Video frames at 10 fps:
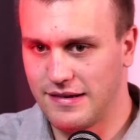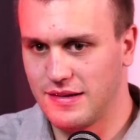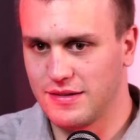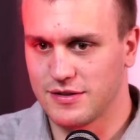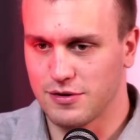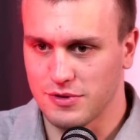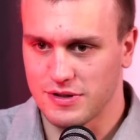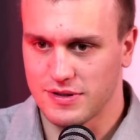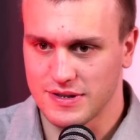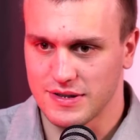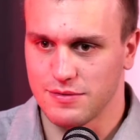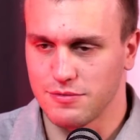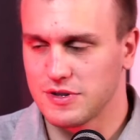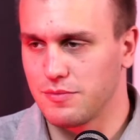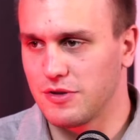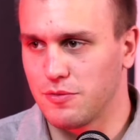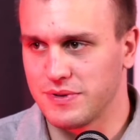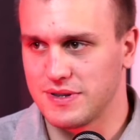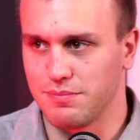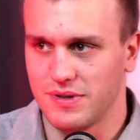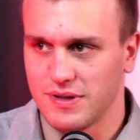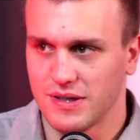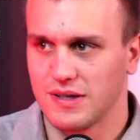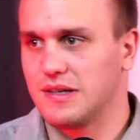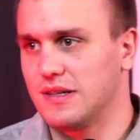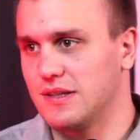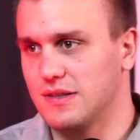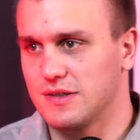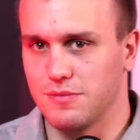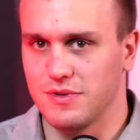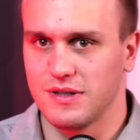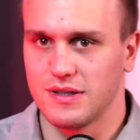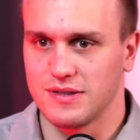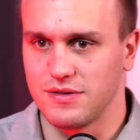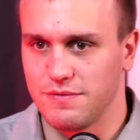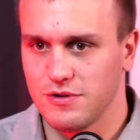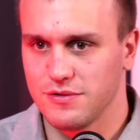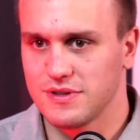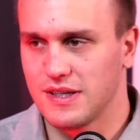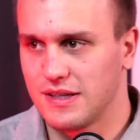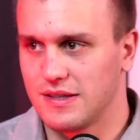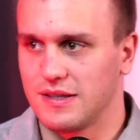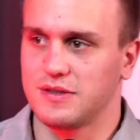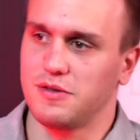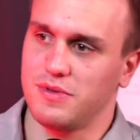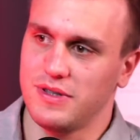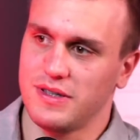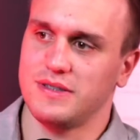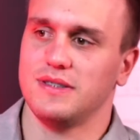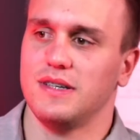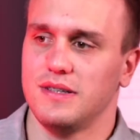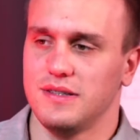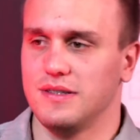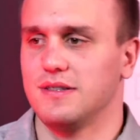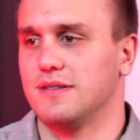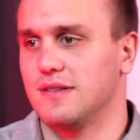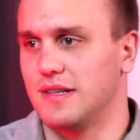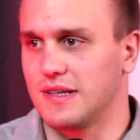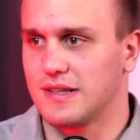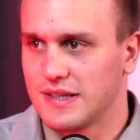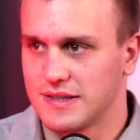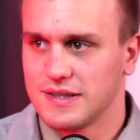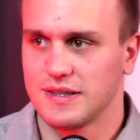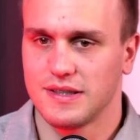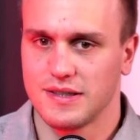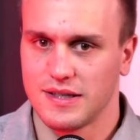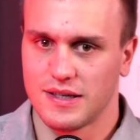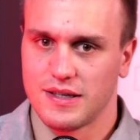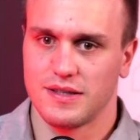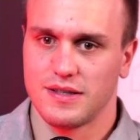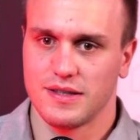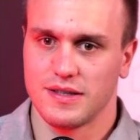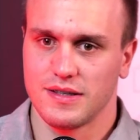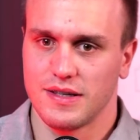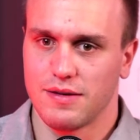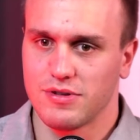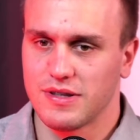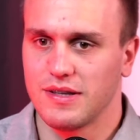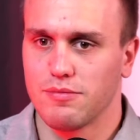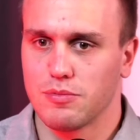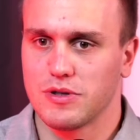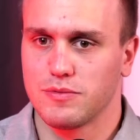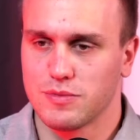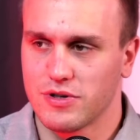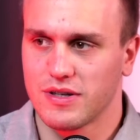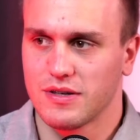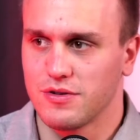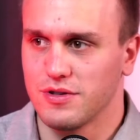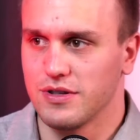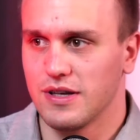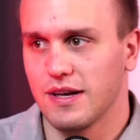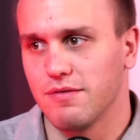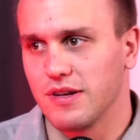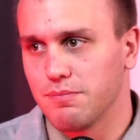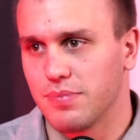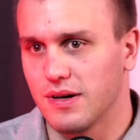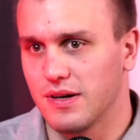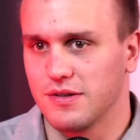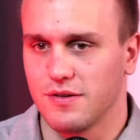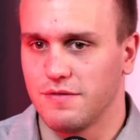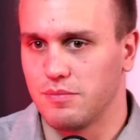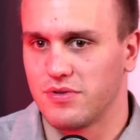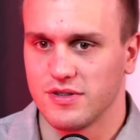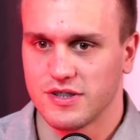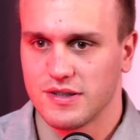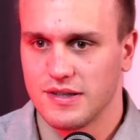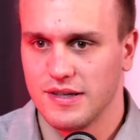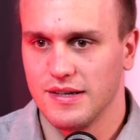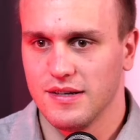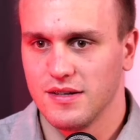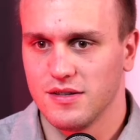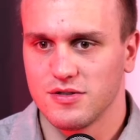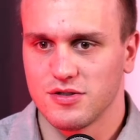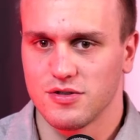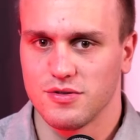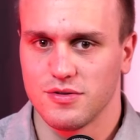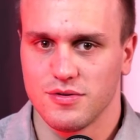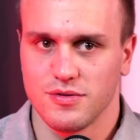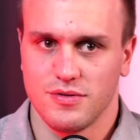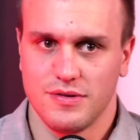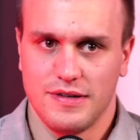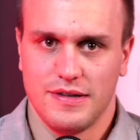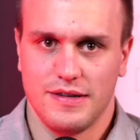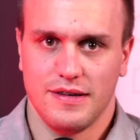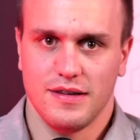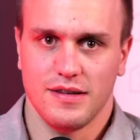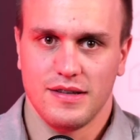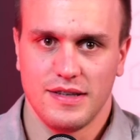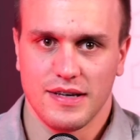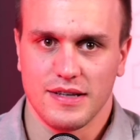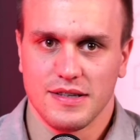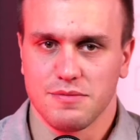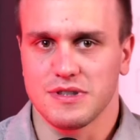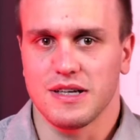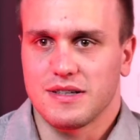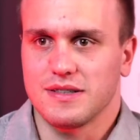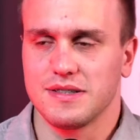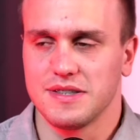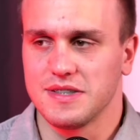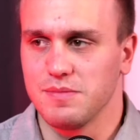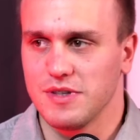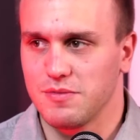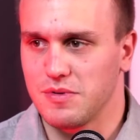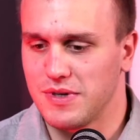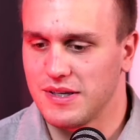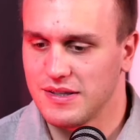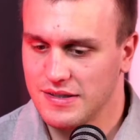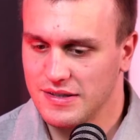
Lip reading: someone opens a PR and somebody else reviews that and somebody else then tests it, and everyone was working on every part of a project. So yeah, that was a system that we made.